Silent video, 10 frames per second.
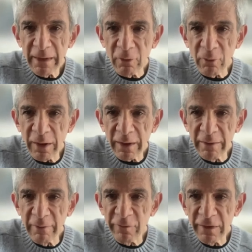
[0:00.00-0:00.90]
In chronic
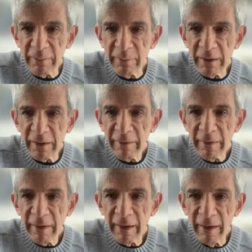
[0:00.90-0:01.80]
lymphedema,
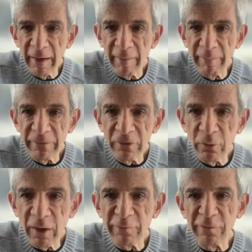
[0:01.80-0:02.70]
um,
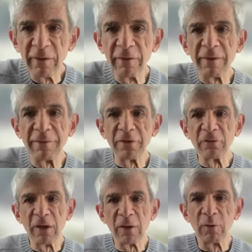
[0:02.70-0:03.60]
do I feel that the
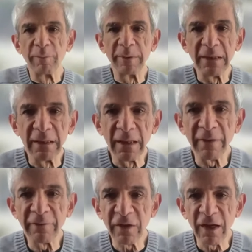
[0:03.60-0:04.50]
drug will be a
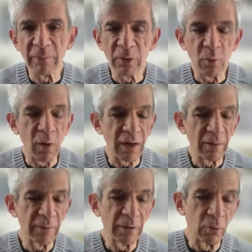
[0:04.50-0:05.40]
lifetime
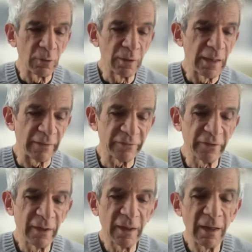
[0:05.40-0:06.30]
requirement or
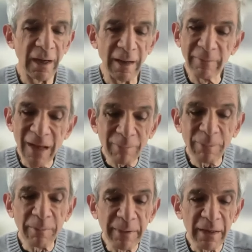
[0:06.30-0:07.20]
less? I'm
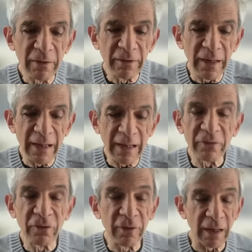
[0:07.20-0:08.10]
not prepared to
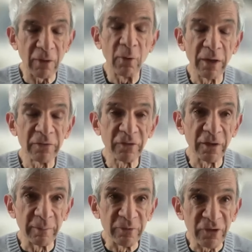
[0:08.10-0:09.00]
answer that
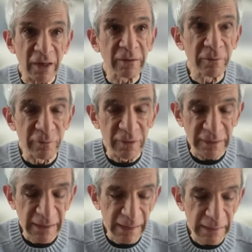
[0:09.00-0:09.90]
question objectively
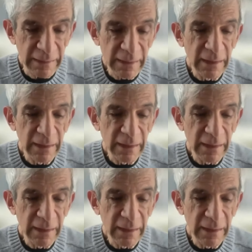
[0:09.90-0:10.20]
yet.